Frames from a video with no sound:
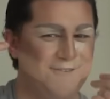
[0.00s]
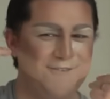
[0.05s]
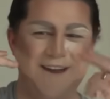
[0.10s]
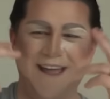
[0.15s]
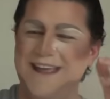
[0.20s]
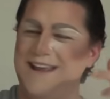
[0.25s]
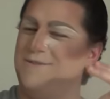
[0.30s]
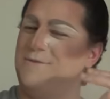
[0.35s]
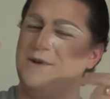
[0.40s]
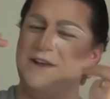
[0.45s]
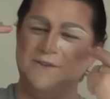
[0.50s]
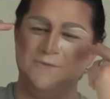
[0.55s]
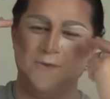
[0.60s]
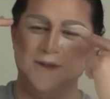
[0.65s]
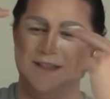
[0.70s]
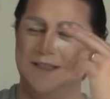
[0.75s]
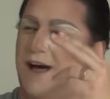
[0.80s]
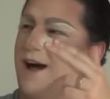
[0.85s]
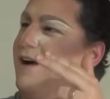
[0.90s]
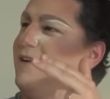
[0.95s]
Right? We,
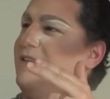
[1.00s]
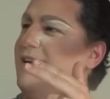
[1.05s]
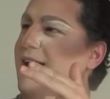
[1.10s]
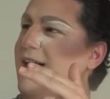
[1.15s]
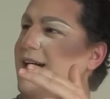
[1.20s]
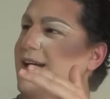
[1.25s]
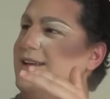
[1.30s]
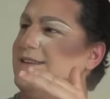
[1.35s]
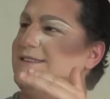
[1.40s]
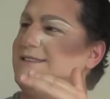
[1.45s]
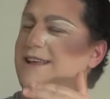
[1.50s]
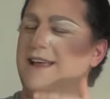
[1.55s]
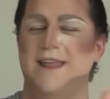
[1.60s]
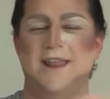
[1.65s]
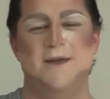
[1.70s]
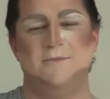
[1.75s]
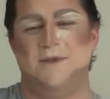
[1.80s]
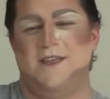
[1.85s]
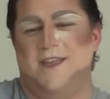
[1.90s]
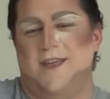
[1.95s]
we locked eyes,
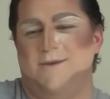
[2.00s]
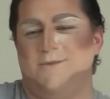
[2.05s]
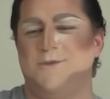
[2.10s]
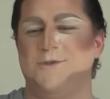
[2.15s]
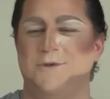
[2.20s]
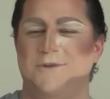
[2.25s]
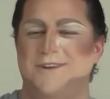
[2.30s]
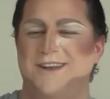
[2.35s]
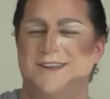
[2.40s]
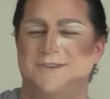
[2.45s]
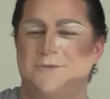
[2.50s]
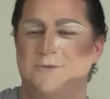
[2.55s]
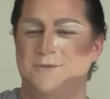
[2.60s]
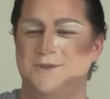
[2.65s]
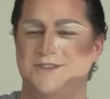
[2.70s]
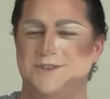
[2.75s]
and I became Gloria from